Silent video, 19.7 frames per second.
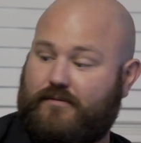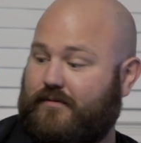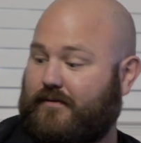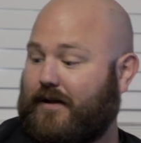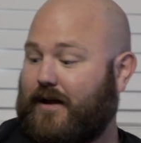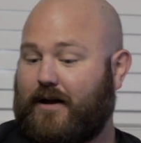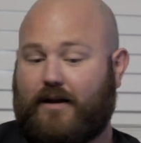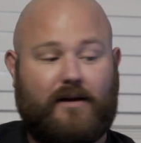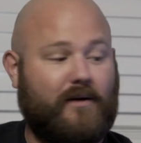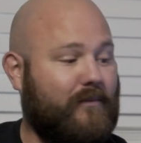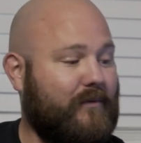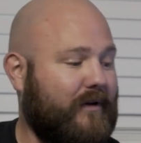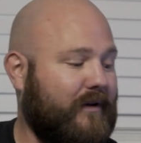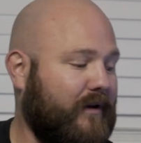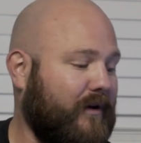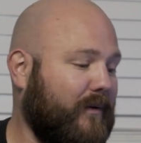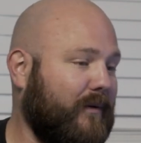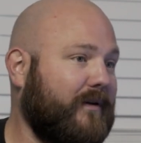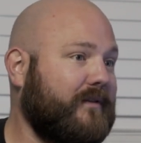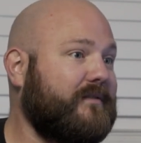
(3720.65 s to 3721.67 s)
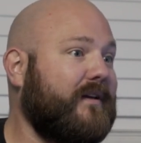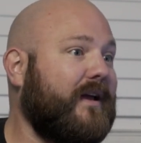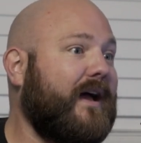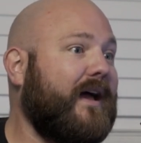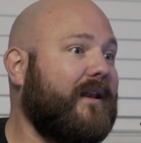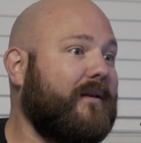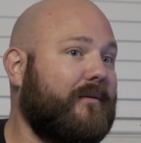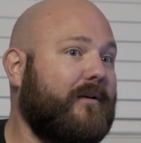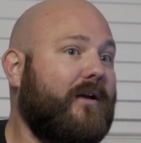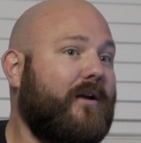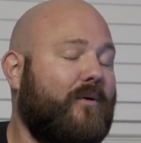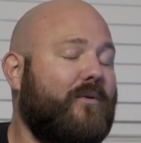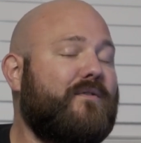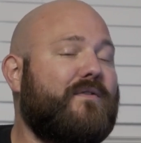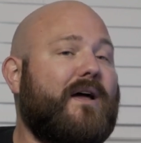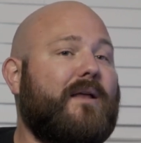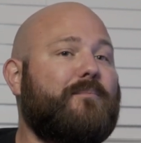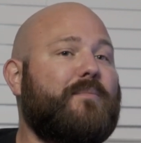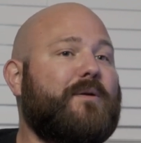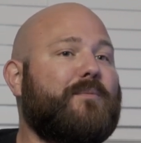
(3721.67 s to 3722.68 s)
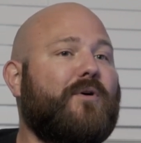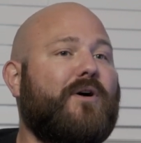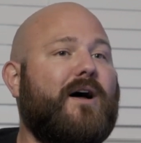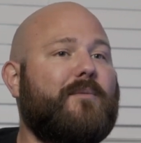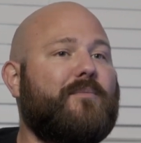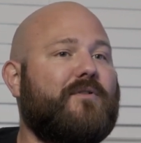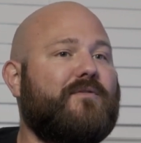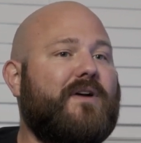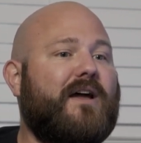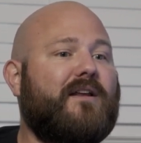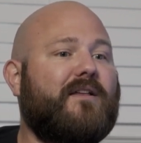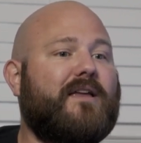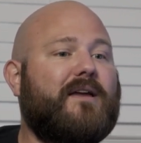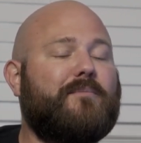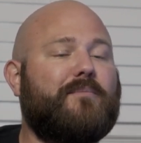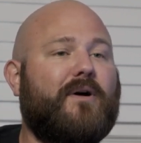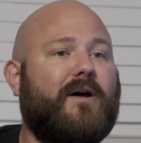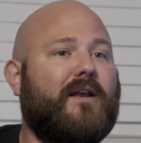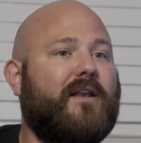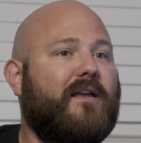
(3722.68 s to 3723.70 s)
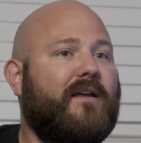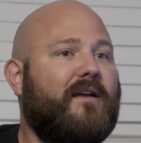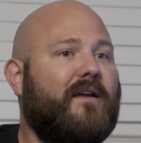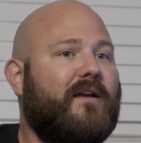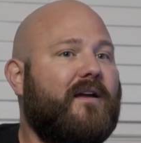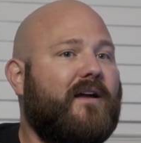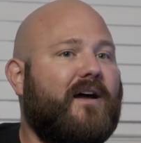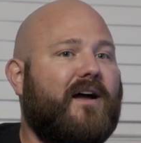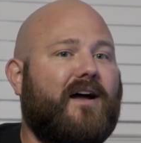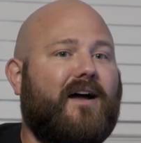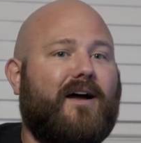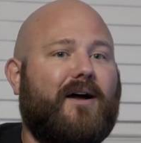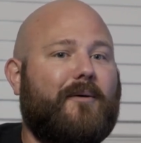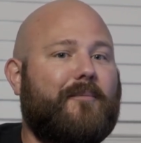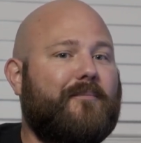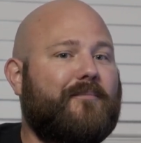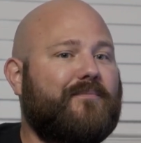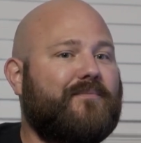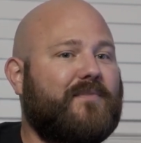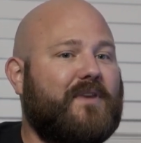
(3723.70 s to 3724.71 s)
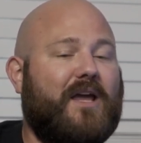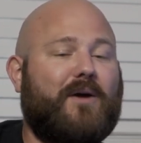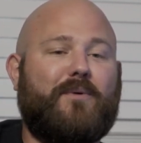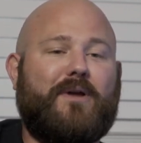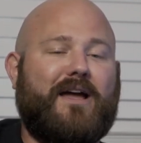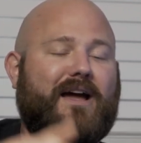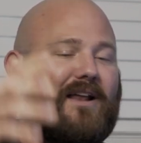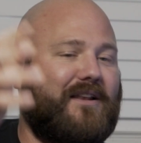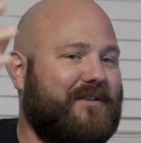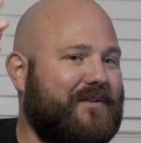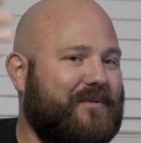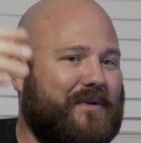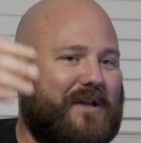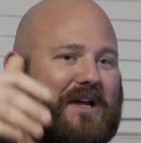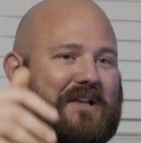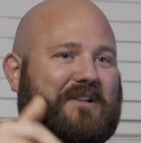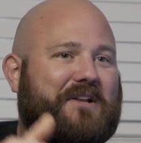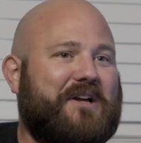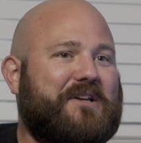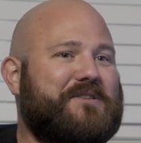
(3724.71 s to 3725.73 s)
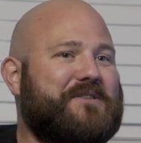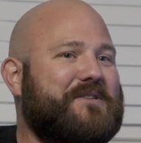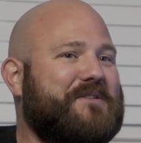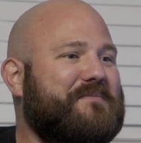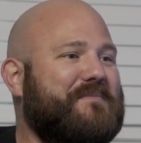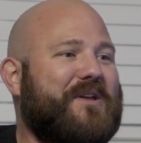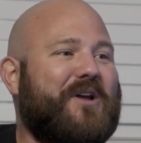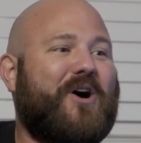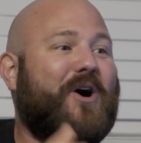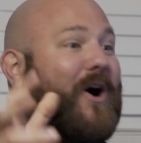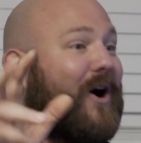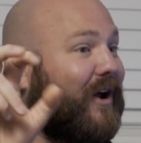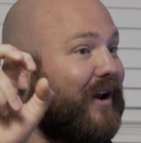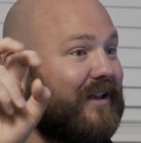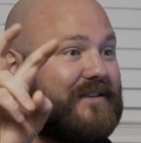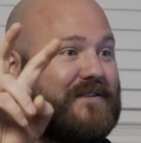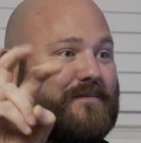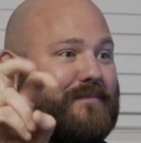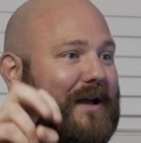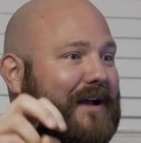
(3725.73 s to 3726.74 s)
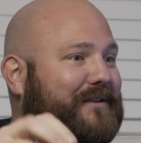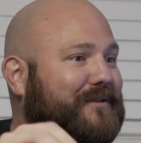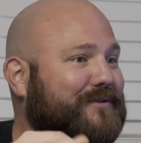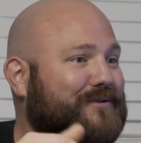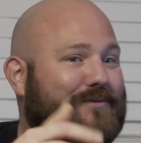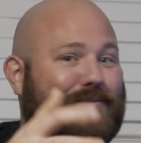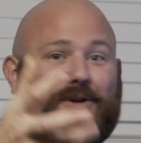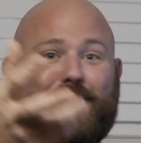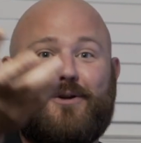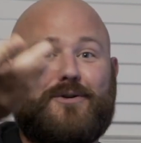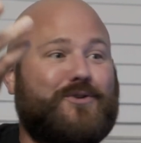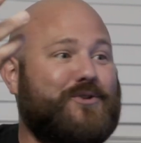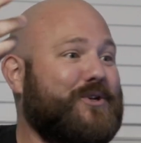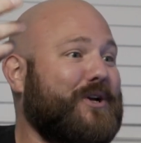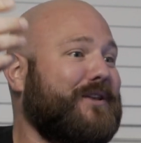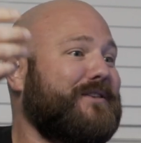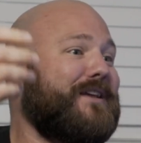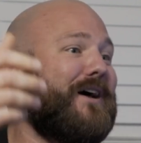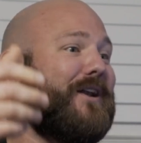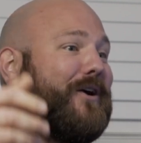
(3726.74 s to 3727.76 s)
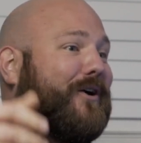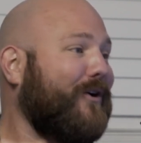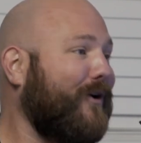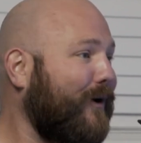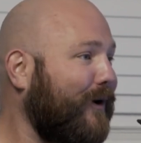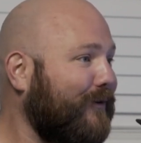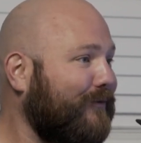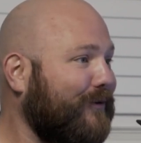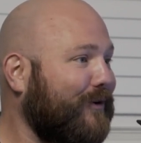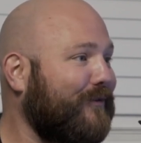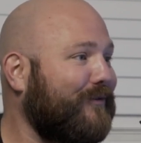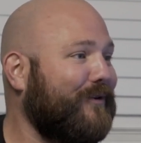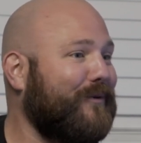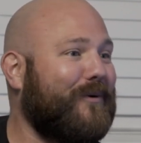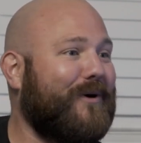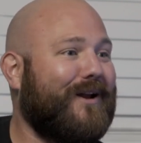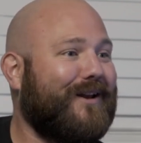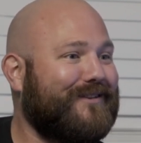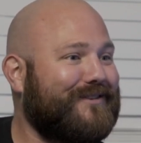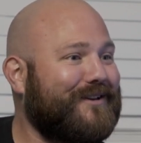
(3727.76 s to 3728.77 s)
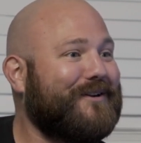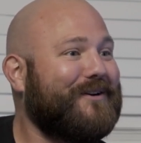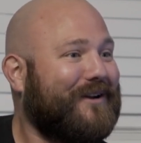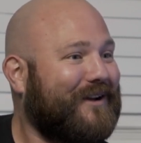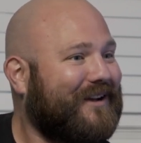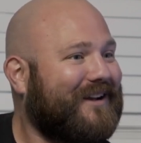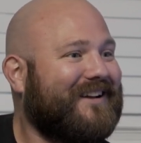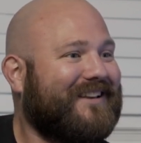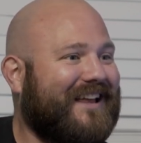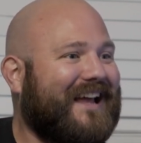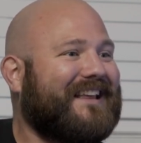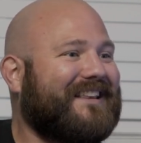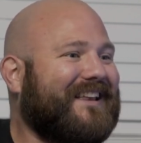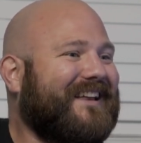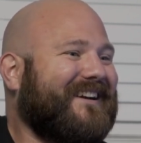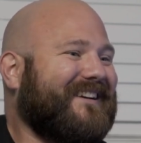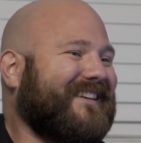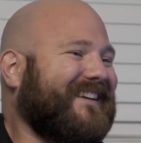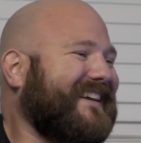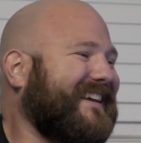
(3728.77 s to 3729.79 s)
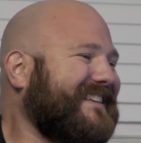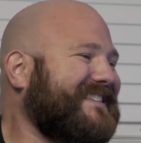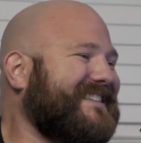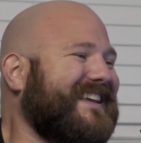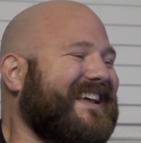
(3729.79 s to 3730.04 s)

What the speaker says: knock on wood, no one's had it. We've had people hyperventilate, but we got licensed to be haunt inspectors. So we could go shut down a carnival if we wanted to. Like, literally, it's